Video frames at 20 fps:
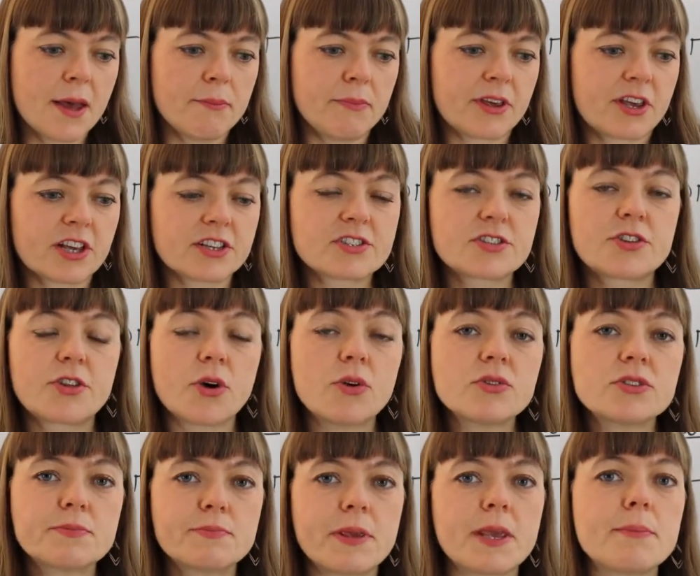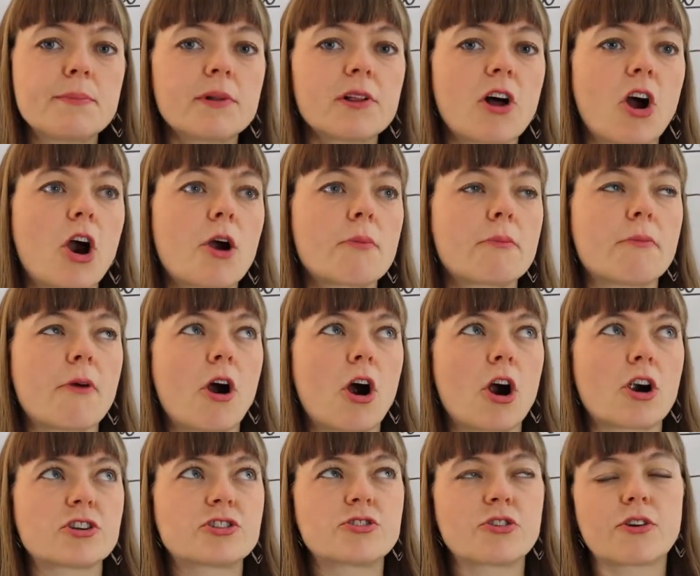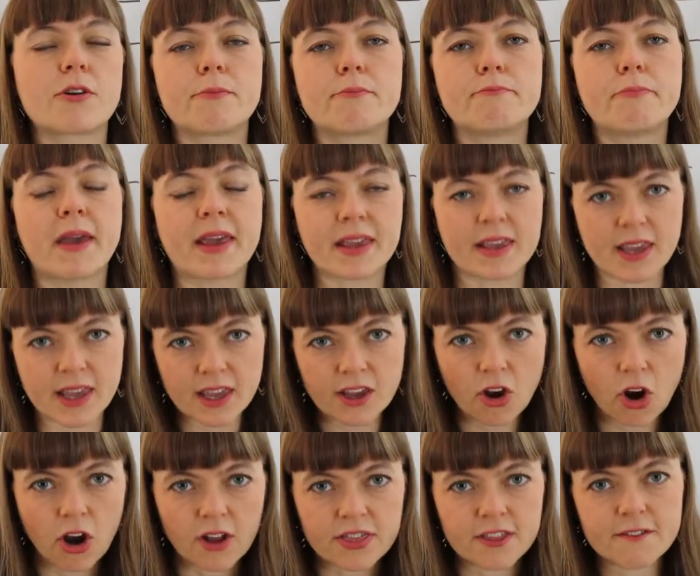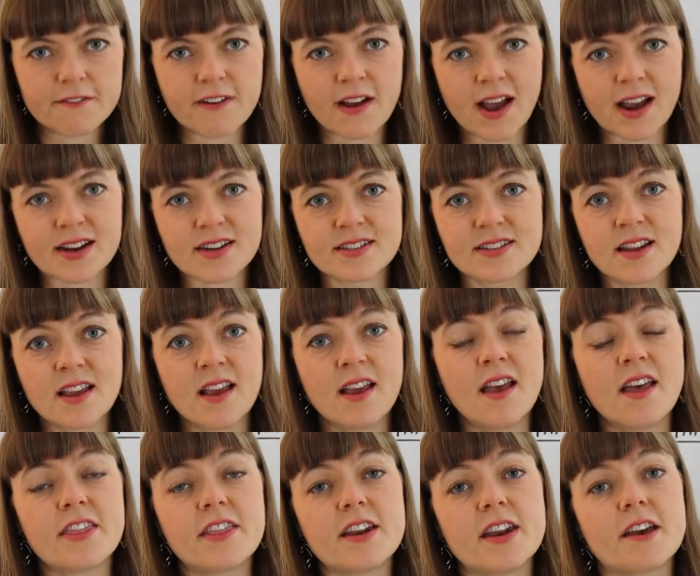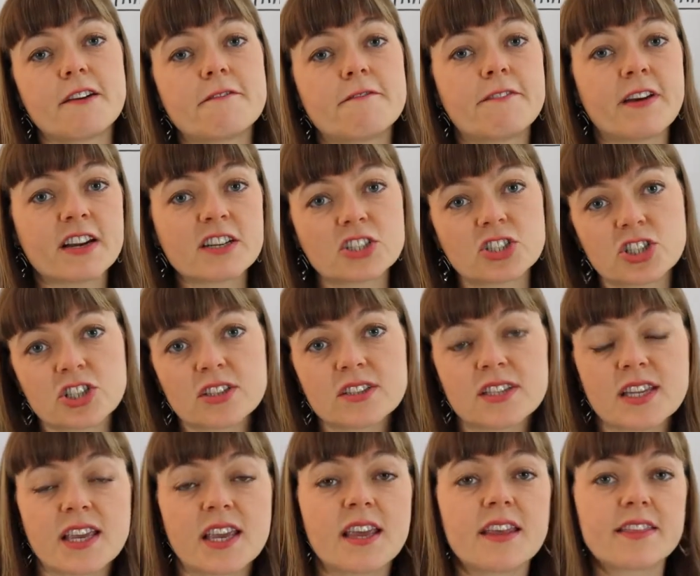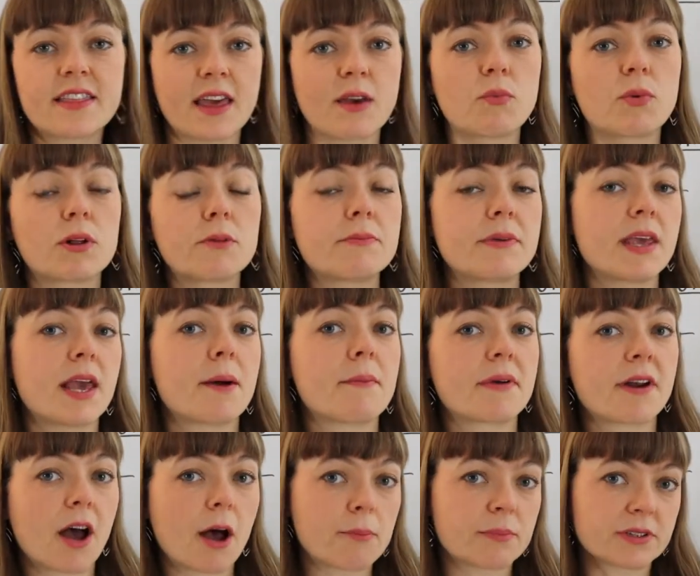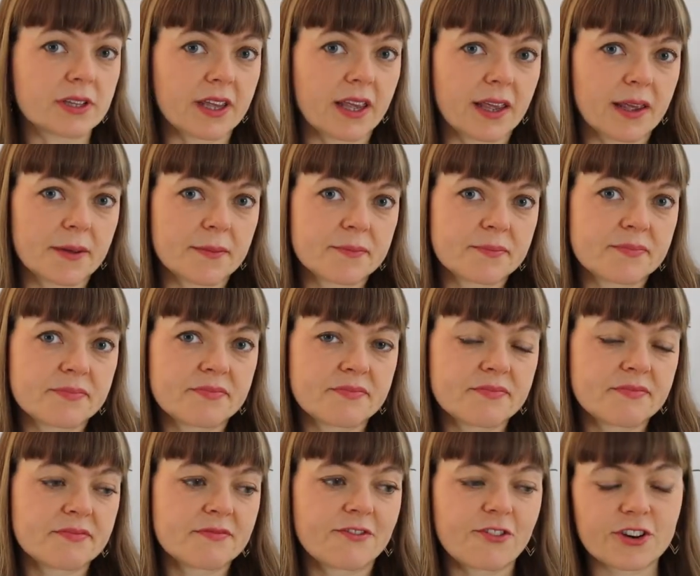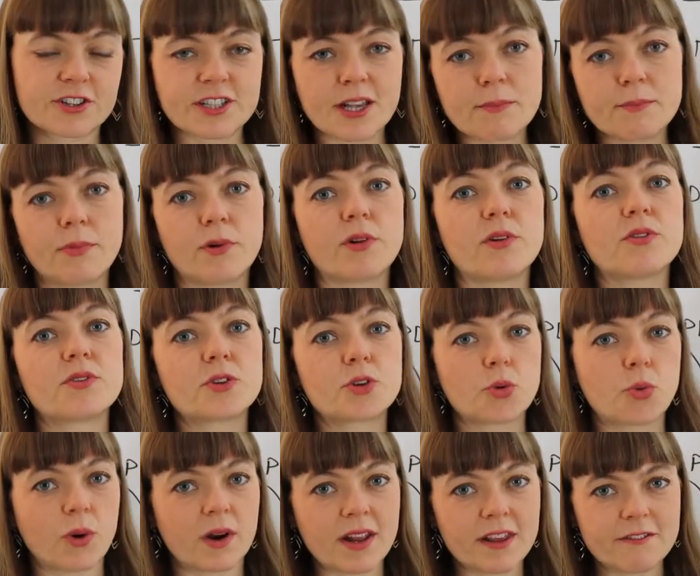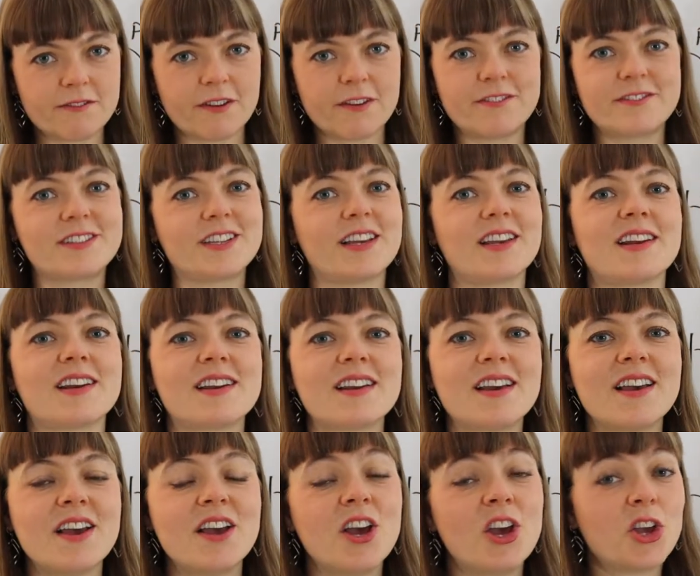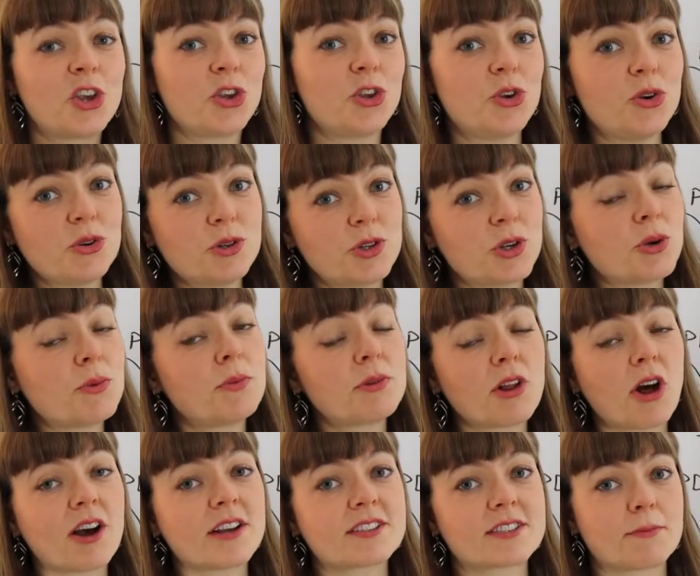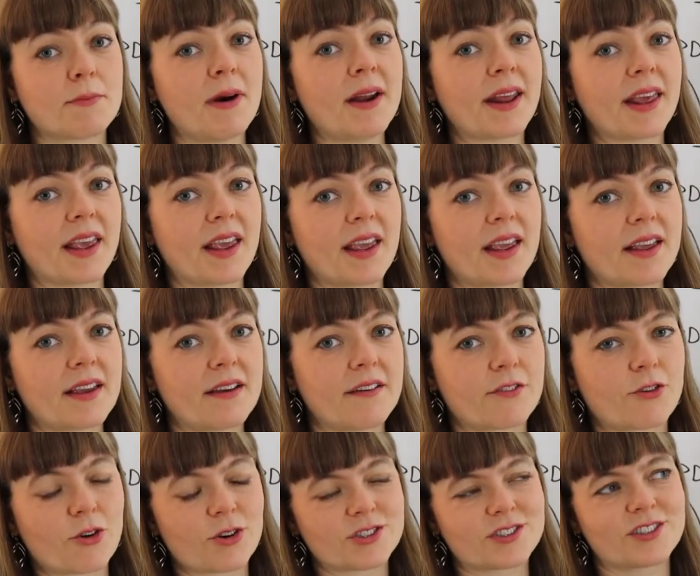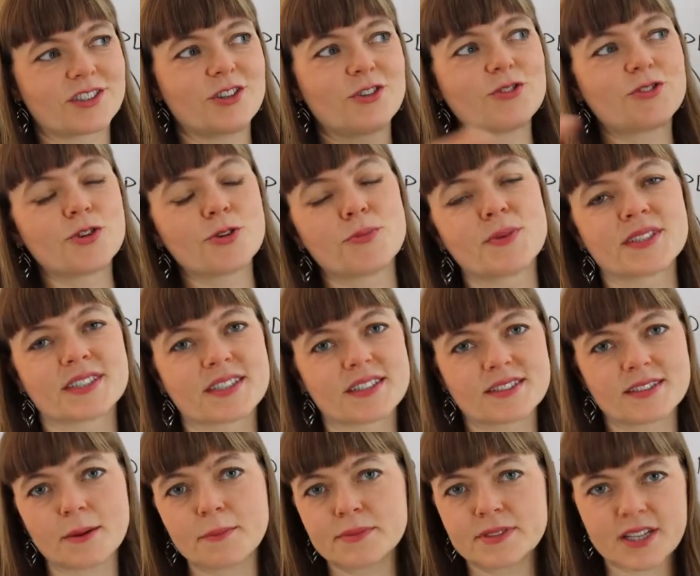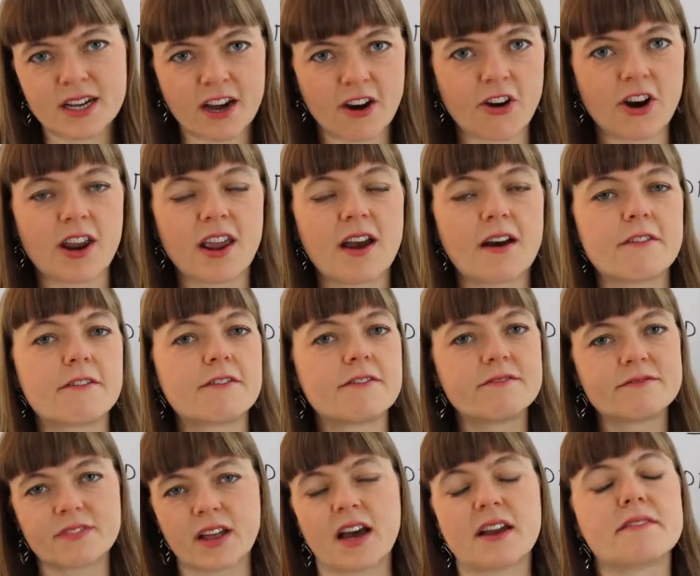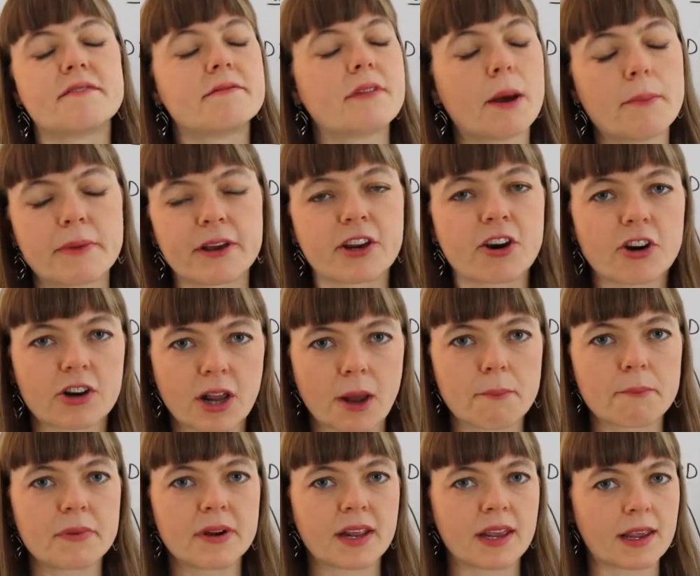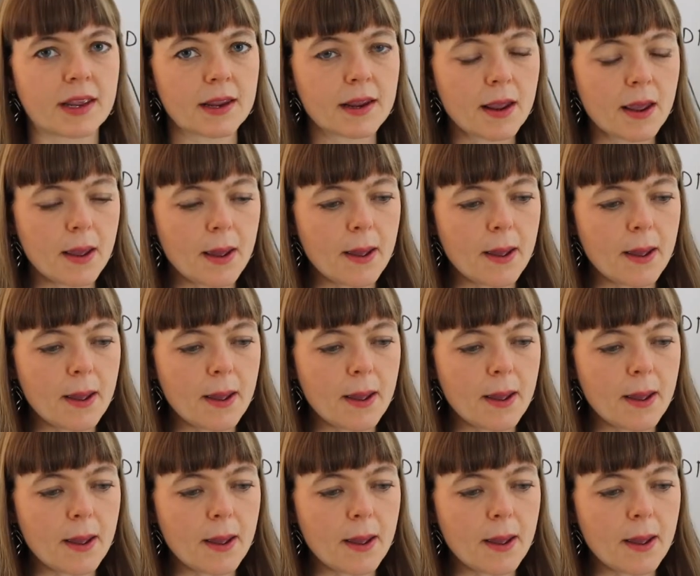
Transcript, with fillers: because those people are are sort of banking on the fact that eventually they will be a monopoly for example, 2015, YouTube lost money. Of course, YouTube is a subsidiary of a, a, bigger company.